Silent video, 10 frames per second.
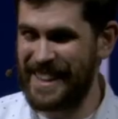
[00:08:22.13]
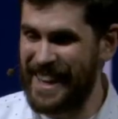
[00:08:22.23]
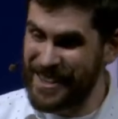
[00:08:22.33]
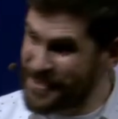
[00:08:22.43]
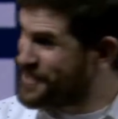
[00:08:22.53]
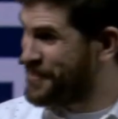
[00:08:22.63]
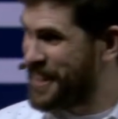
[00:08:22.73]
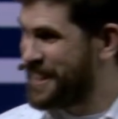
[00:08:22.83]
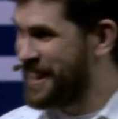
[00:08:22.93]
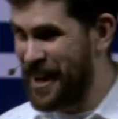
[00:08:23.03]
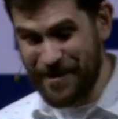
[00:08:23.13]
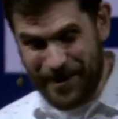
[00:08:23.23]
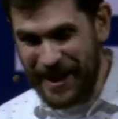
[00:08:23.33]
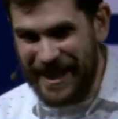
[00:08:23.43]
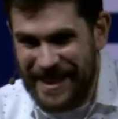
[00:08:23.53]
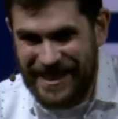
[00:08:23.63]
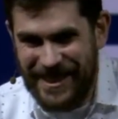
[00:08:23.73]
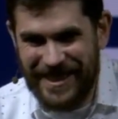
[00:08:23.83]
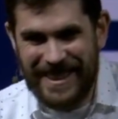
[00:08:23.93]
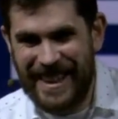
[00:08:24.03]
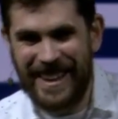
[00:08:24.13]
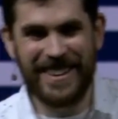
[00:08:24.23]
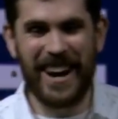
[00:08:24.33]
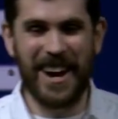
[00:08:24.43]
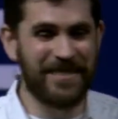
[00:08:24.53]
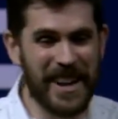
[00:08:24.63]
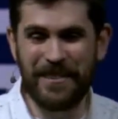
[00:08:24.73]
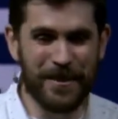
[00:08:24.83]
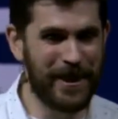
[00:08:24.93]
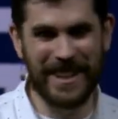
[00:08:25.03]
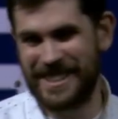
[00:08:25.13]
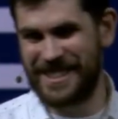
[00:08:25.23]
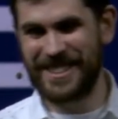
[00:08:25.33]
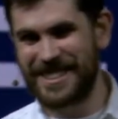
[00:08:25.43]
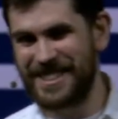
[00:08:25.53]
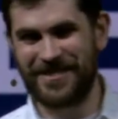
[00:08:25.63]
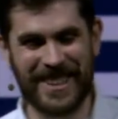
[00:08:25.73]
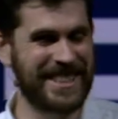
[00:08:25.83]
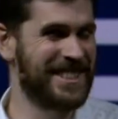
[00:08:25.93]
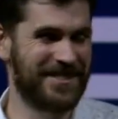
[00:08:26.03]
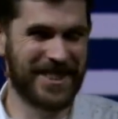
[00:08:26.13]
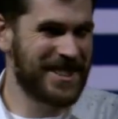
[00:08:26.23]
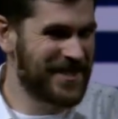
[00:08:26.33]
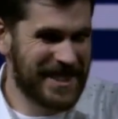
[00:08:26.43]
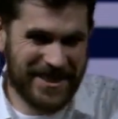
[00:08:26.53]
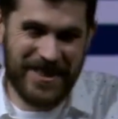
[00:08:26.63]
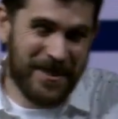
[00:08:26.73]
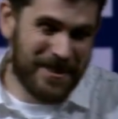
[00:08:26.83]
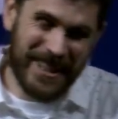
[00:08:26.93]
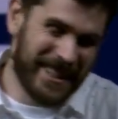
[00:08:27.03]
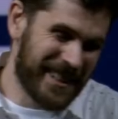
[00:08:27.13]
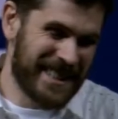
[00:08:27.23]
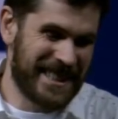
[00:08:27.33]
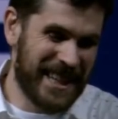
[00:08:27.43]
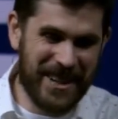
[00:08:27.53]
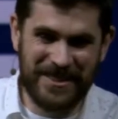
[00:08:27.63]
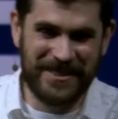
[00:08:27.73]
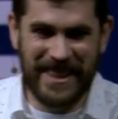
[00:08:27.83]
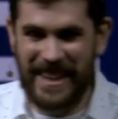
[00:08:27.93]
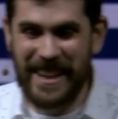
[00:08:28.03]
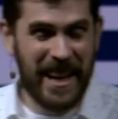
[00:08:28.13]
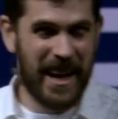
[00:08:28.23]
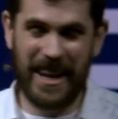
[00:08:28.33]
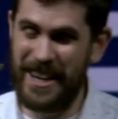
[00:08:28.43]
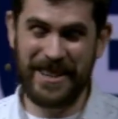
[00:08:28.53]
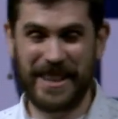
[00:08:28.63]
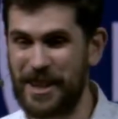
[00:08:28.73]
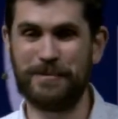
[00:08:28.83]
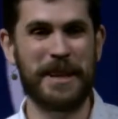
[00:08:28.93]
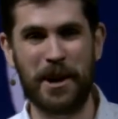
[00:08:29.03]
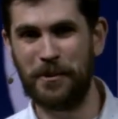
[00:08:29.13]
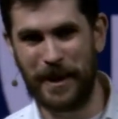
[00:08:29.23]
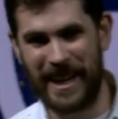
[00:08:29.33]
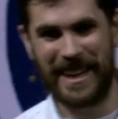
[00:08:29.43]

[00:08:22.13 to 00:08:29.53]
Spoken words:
And it was fun. I really enjoyed that. I've never wanted to talk to the press in the first place. I've never really got into games for that, and I think I'm terrible